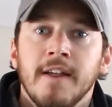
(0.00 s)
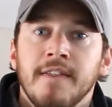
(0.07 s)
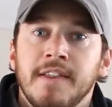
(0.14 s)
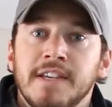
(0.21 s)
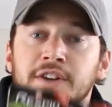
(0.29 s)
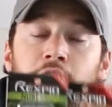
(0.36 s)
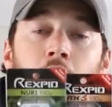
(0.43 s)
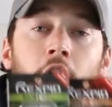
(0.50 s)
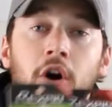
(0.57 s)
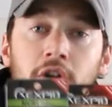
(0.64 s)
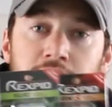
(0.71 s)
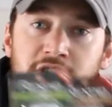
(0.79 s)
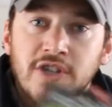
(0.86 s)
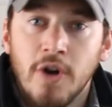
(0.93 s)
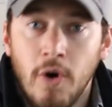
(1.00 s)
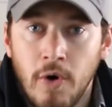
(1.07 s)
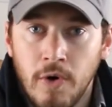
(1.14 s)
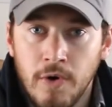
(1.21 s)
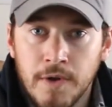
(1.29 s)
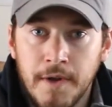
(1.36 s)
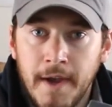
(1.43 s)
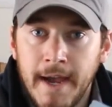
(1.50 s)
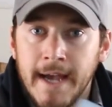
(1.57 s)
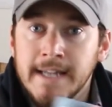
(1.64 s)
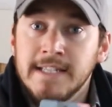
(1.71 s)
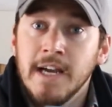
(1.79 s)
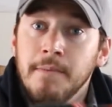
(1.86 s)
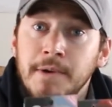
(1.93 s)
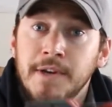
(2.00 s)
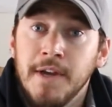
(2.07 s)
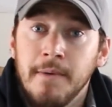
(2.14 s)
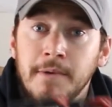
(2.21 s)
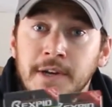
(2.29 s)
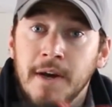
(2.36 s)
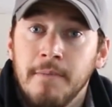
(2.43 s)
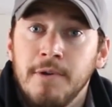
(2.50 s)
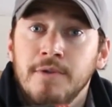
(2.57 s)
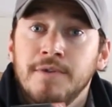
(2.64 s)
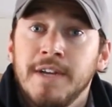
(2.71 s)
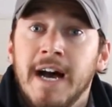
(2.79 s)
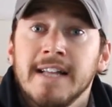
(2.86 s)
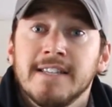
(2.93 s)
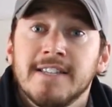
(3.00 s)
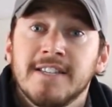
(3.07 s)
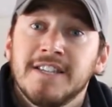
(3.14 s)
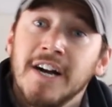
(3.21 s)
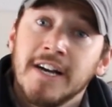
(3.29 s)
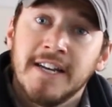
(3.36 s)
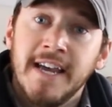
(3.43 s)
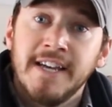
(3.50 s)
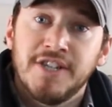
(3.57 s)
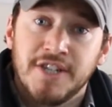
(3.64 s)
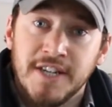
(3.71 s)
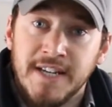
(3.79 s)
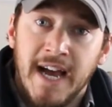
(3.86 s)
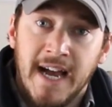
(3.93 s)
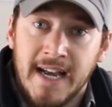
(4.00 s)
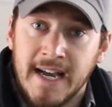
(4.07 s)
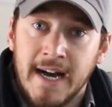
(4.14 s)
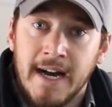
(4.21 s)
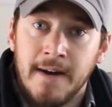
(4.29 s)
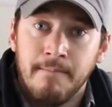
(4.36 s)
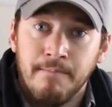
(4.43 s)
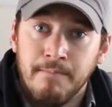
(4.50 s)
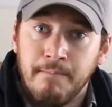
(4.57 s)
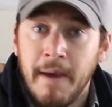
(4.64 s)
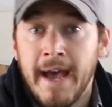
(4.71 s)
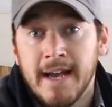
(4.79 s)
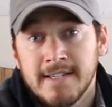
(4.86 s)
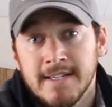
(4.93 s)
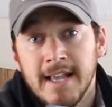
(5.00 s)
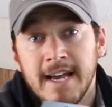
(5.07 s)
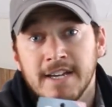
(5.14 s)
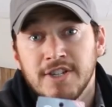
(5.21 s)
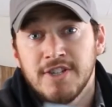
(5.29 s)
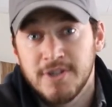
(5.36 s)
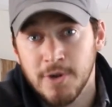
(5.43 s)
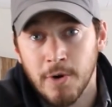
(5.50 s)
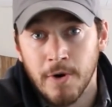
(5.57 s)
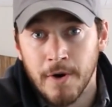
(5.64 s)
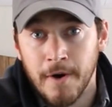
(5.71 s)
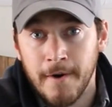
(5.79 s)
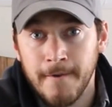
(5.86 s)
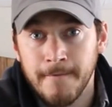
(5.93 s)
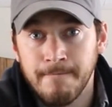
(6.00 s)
These are all sold at www.stucknation.com/store.